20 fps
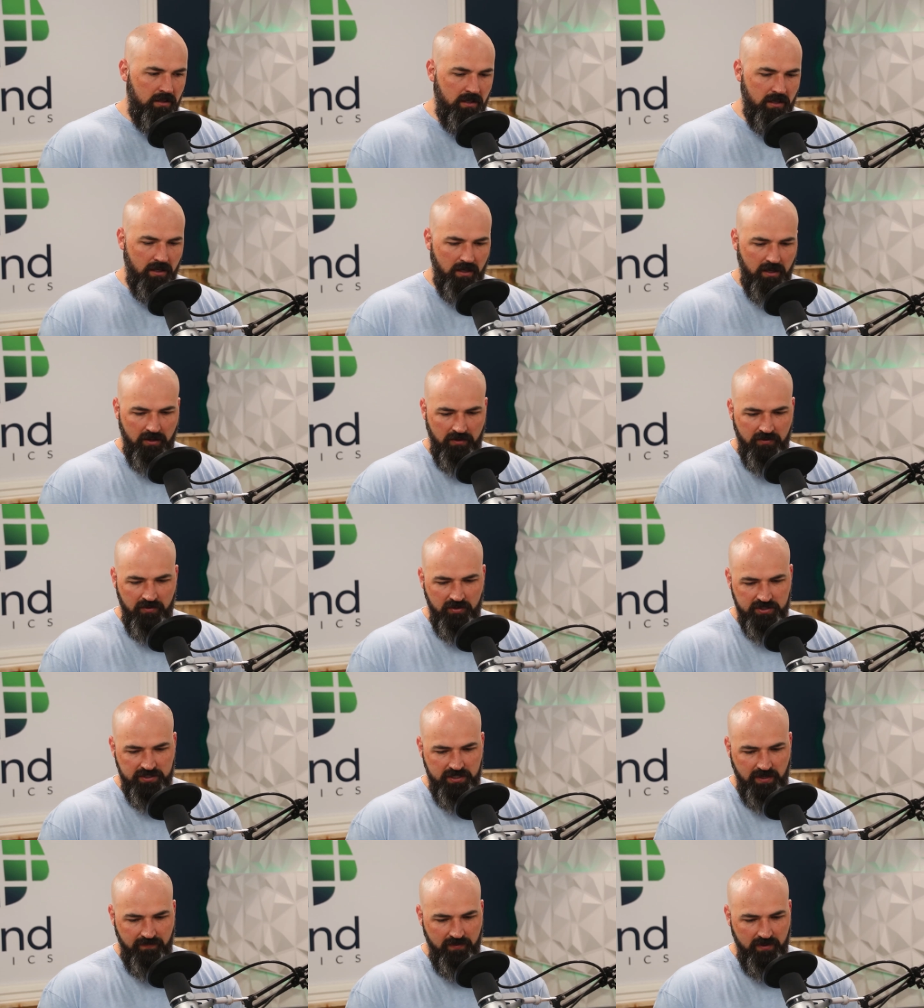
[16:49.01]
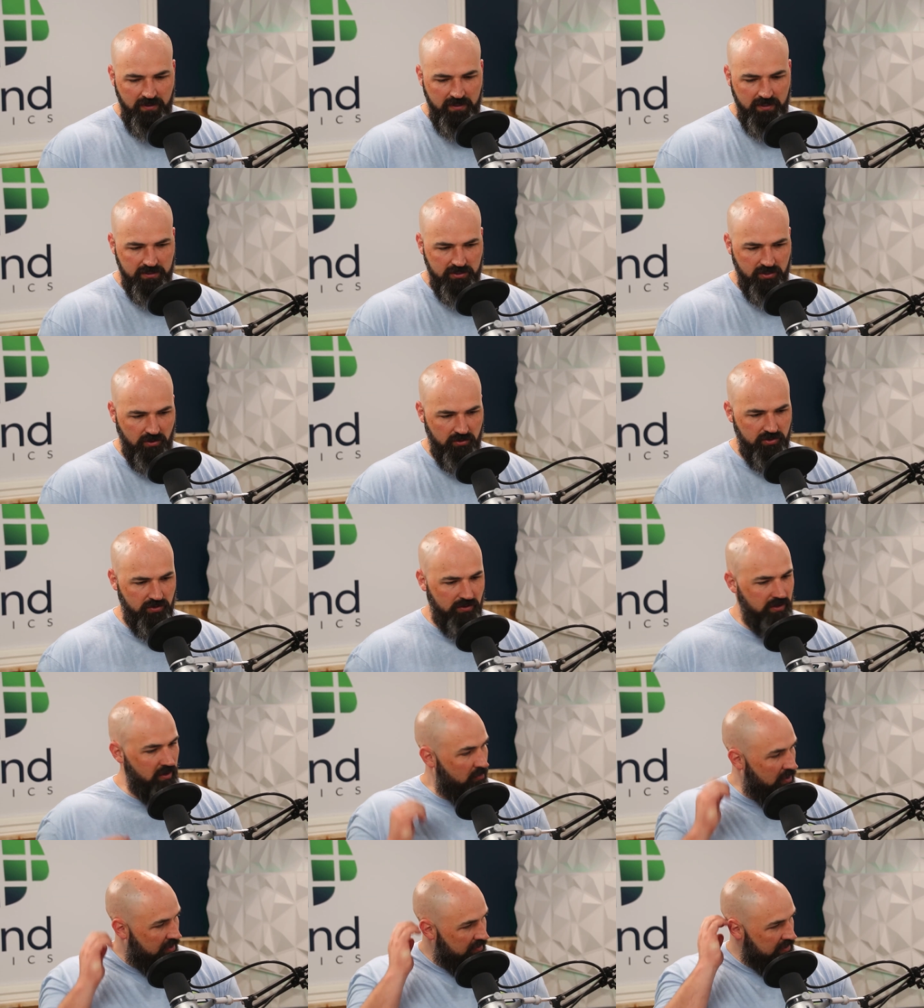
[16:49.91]
Yeah, and there's definitely a social
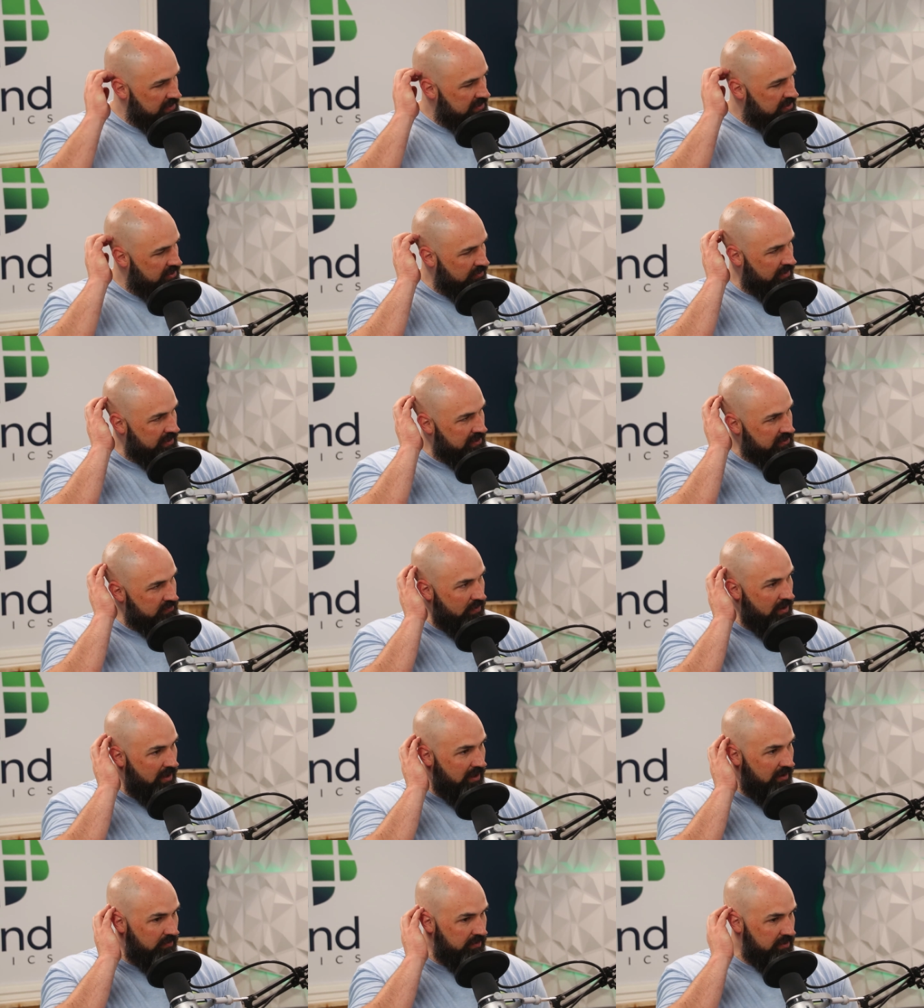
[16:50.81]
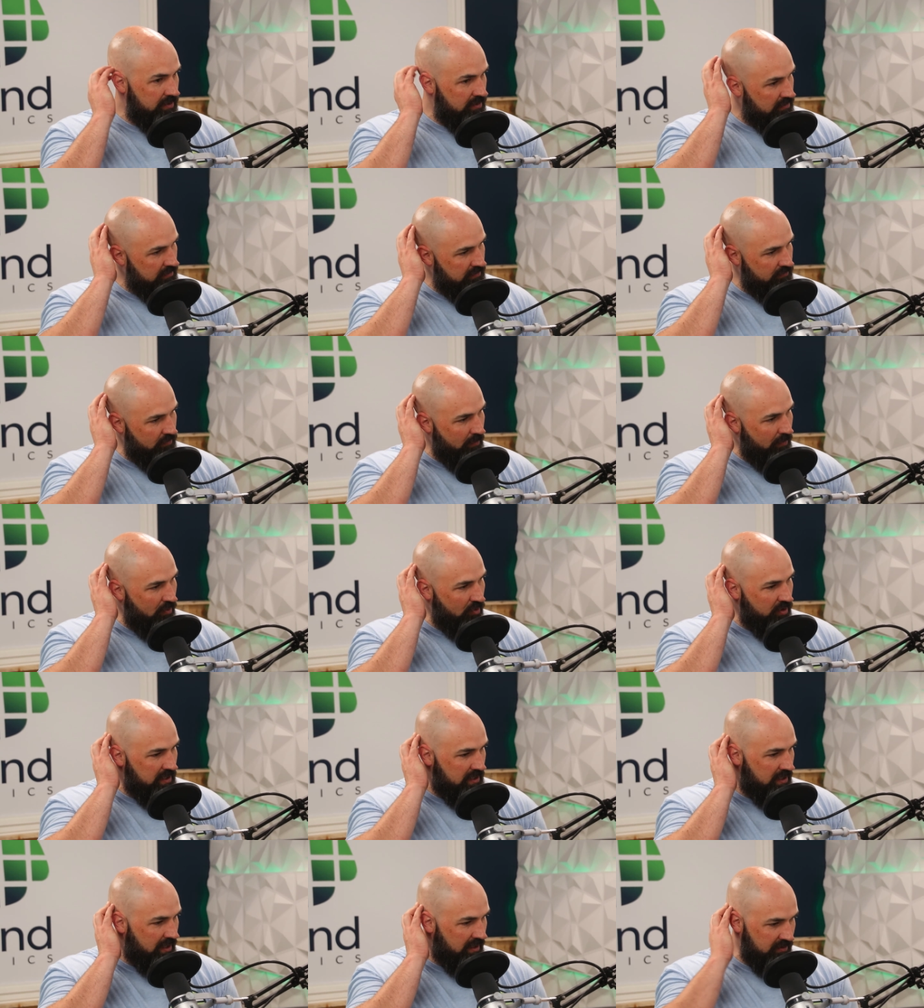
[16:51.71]
component to it as well when you're
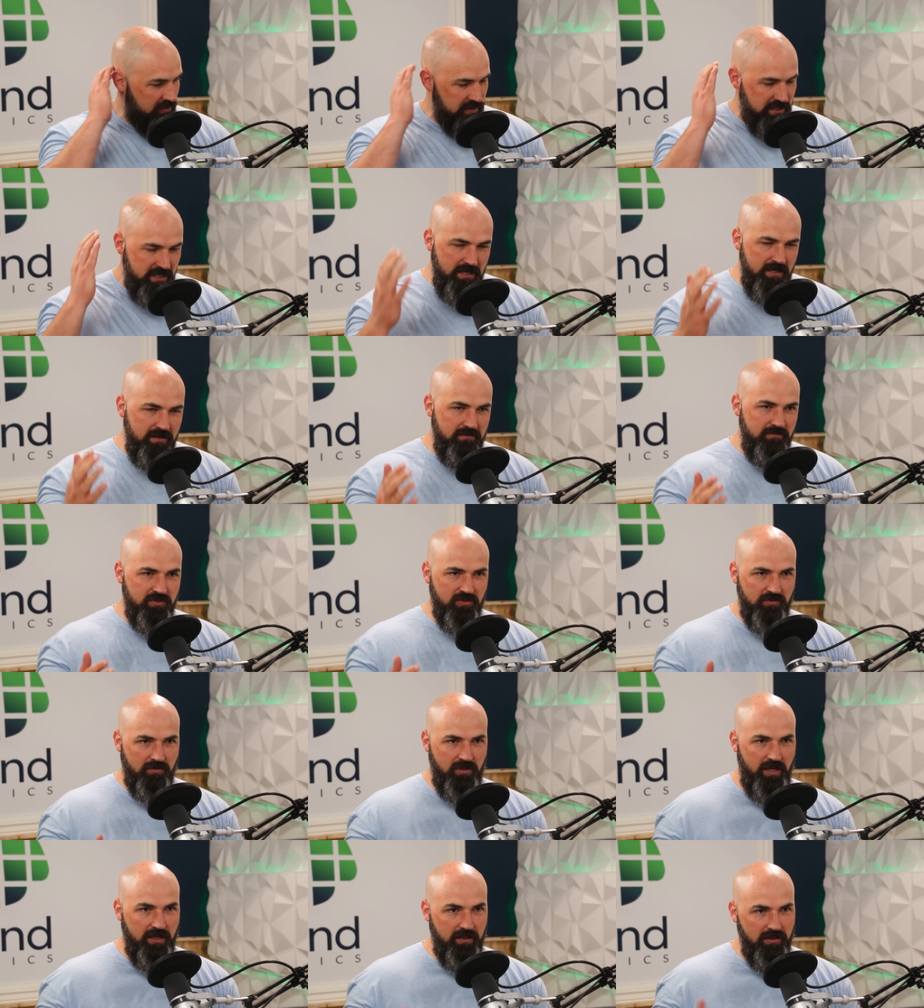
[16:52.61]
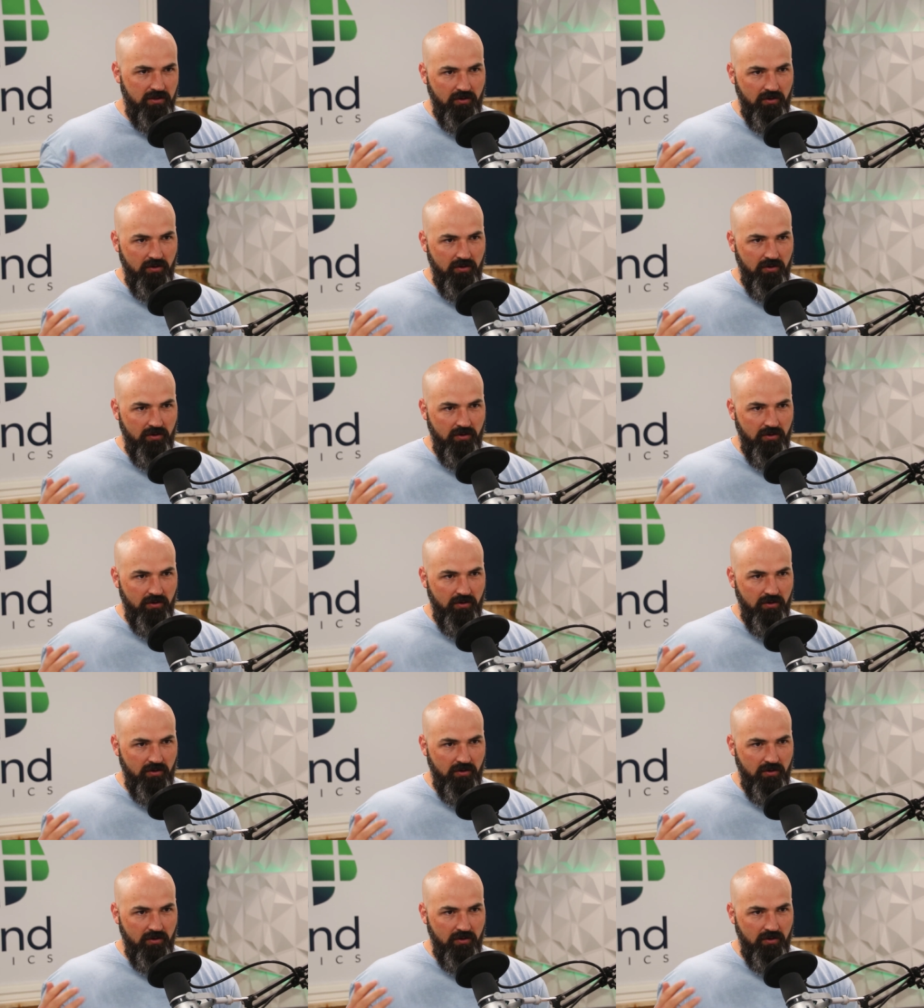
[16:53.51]
reporting to other teams, or like,